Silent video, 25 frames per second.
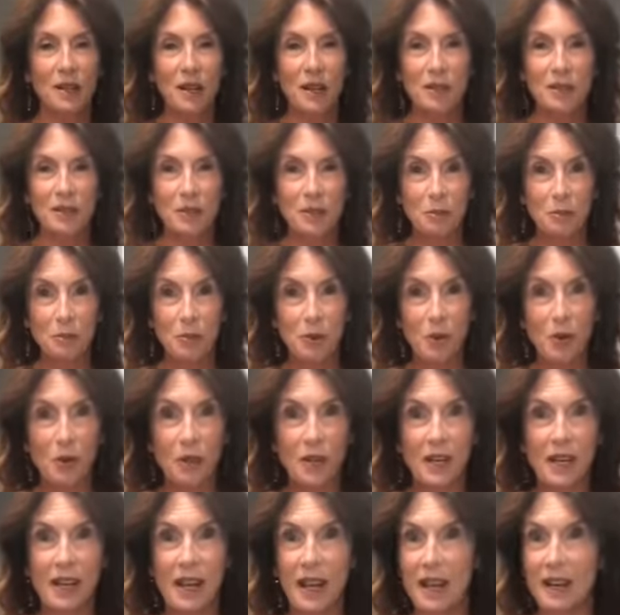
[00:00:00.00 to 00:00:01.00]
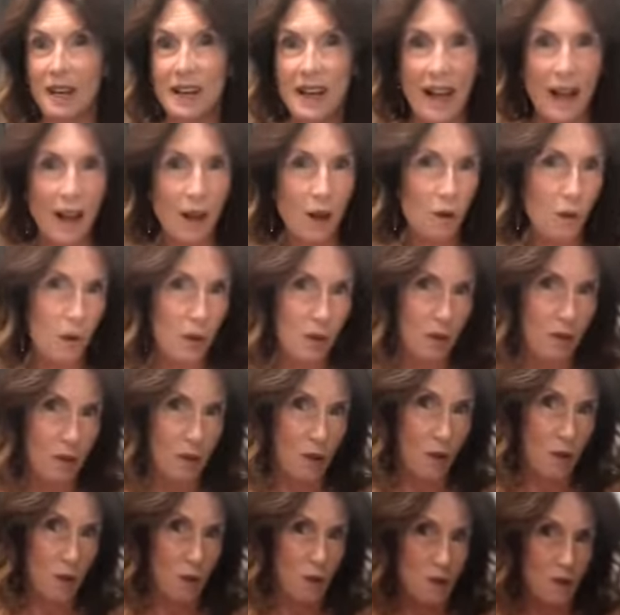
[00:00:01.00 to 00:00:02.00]
a cocktail party, and now with
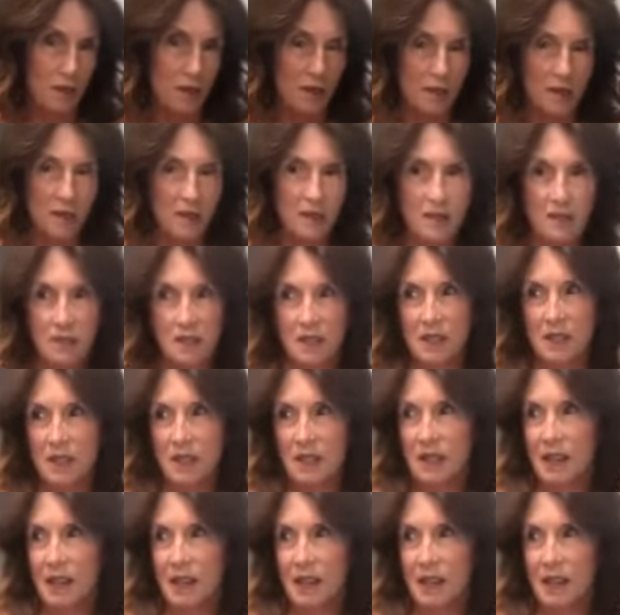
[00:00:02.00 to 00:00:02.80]
COVID and